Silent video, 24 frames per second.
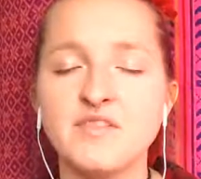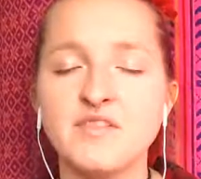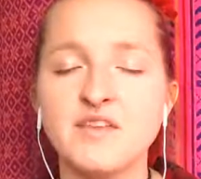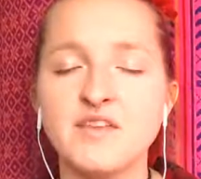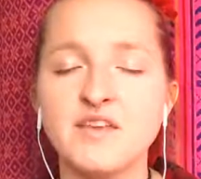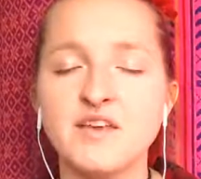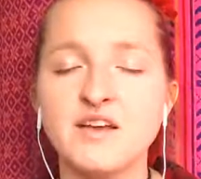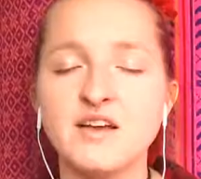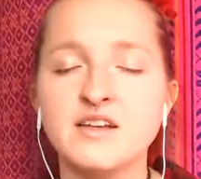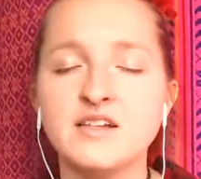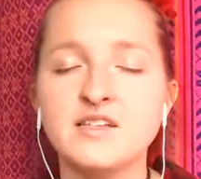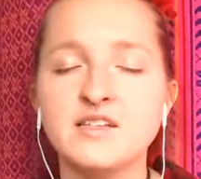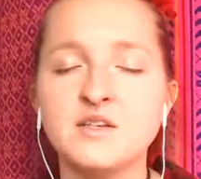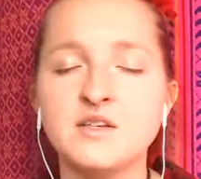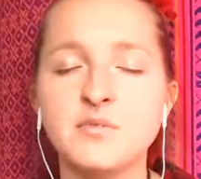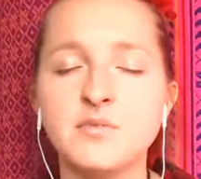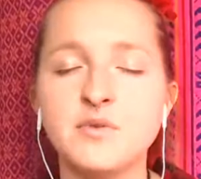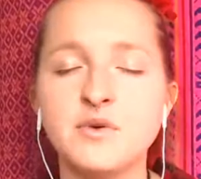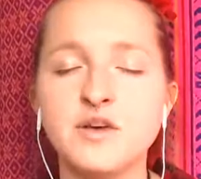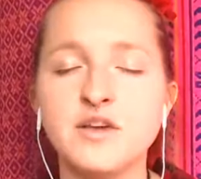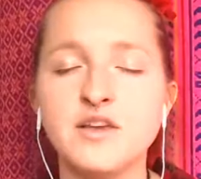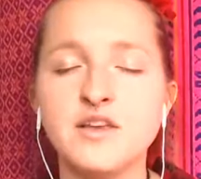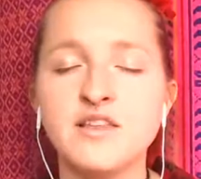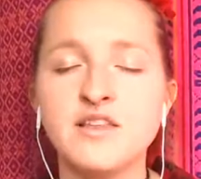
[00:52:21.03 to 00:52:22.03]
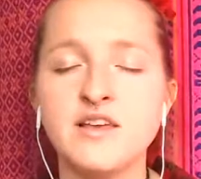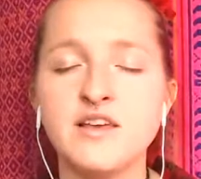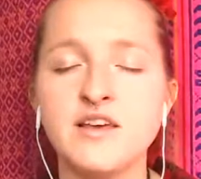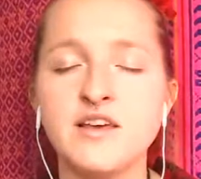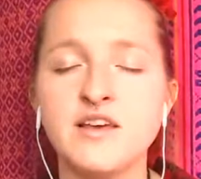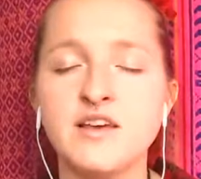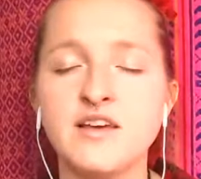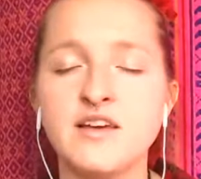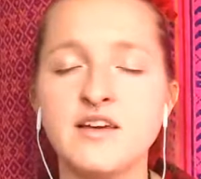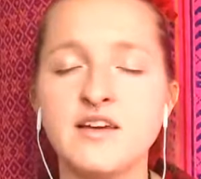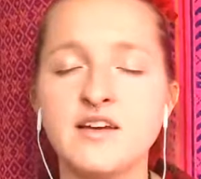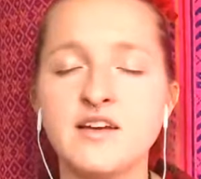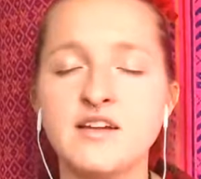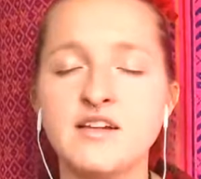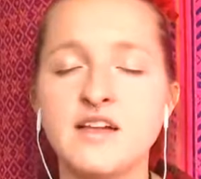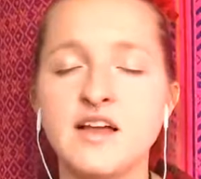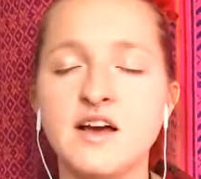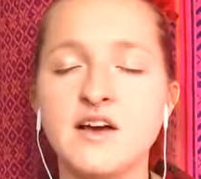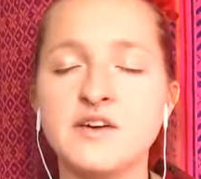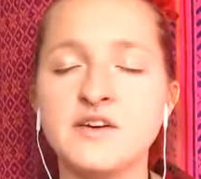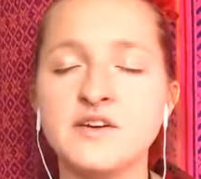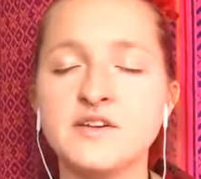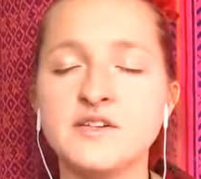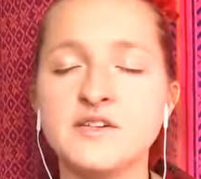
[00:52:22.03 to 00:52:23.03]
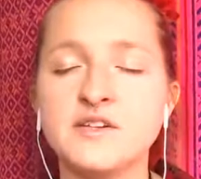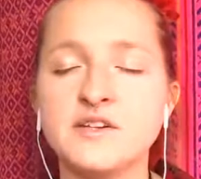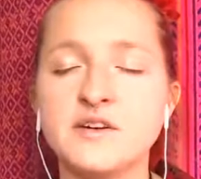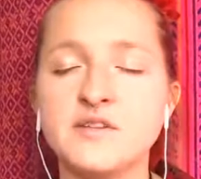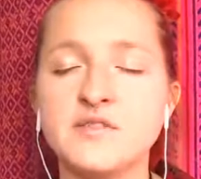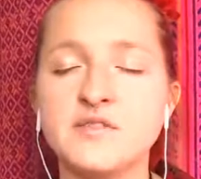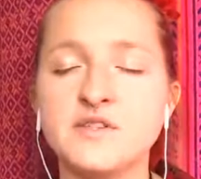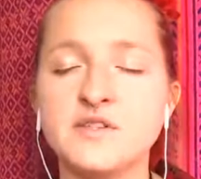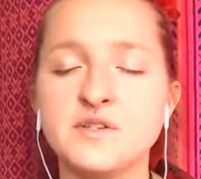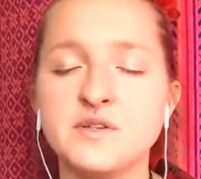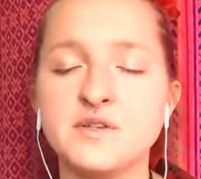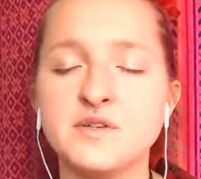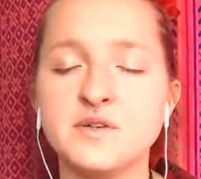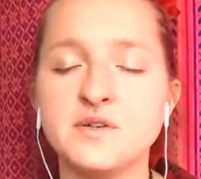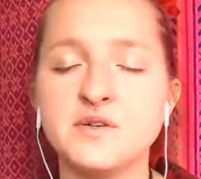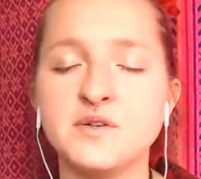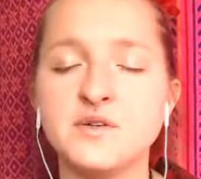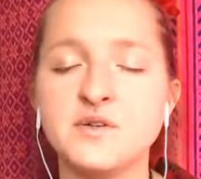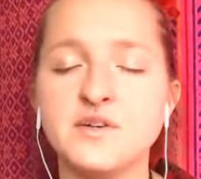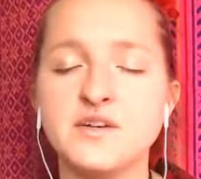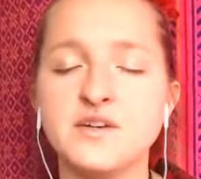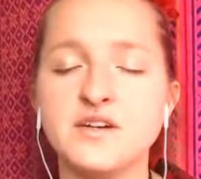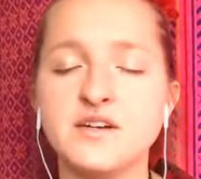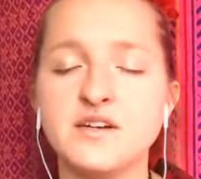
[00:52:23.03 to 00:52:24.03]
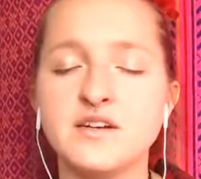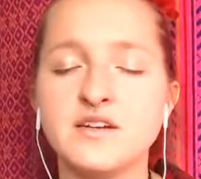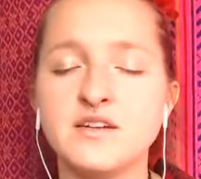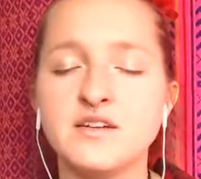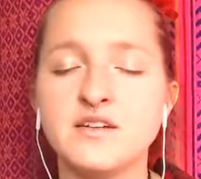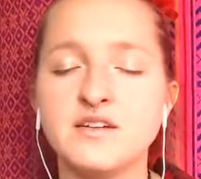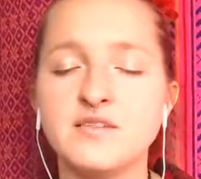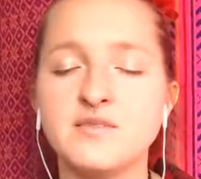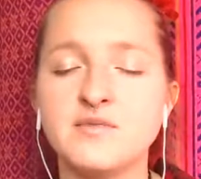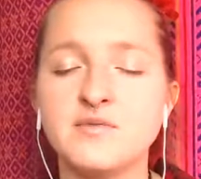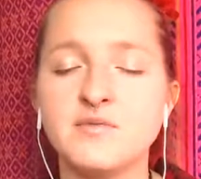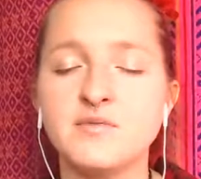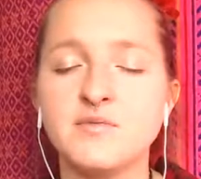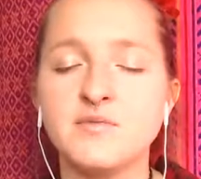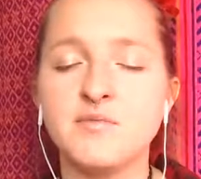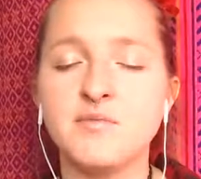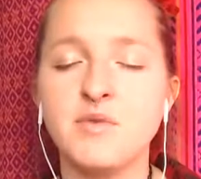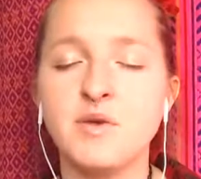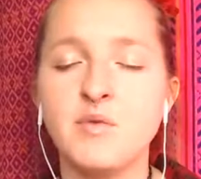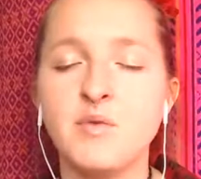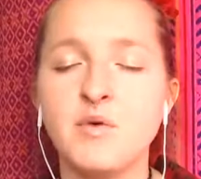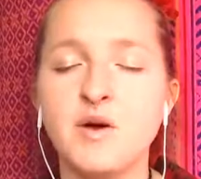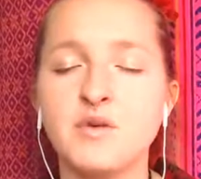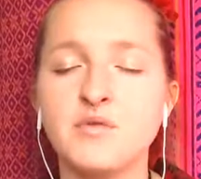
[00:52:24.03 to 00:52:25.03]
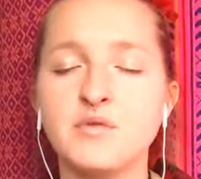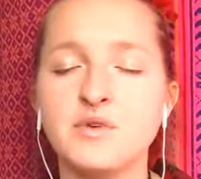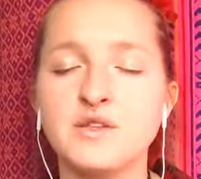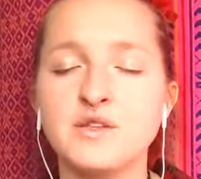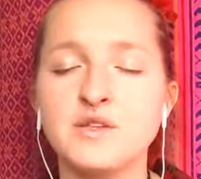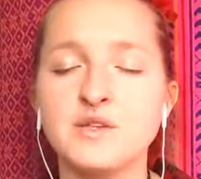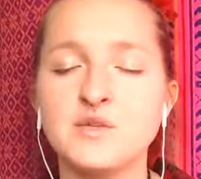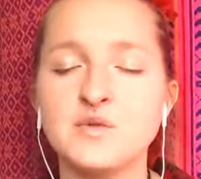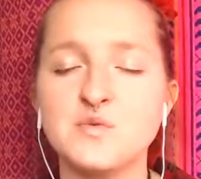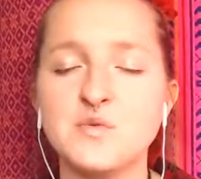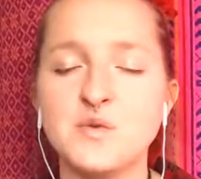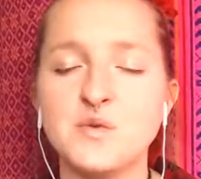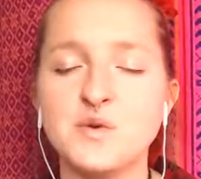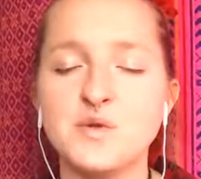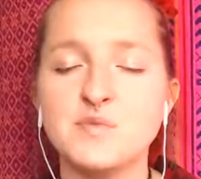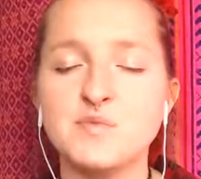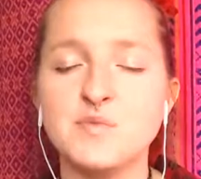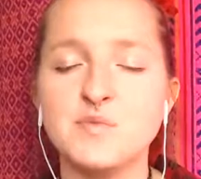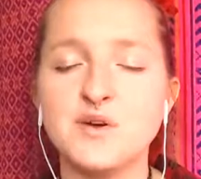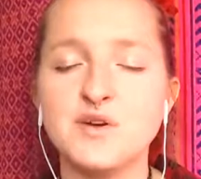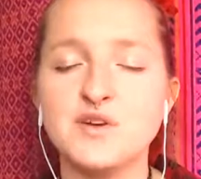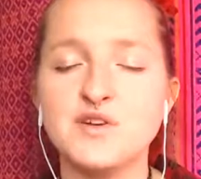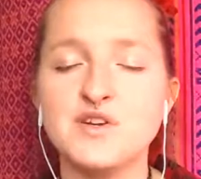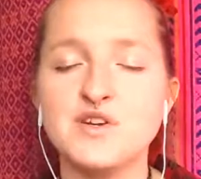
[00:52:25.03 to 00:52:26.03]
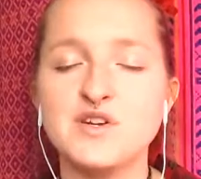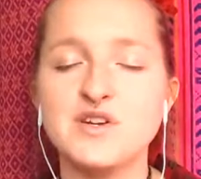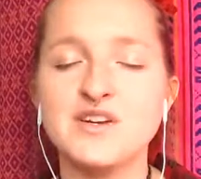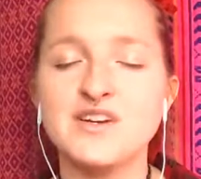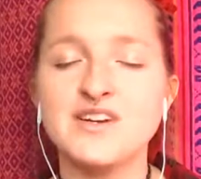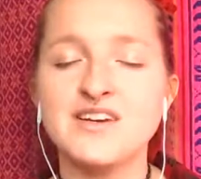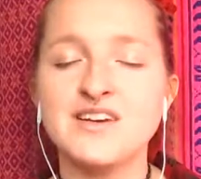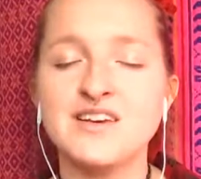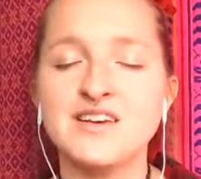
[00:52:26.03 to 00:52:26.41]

As you breathe in and allow yourself to be one with this rose bush,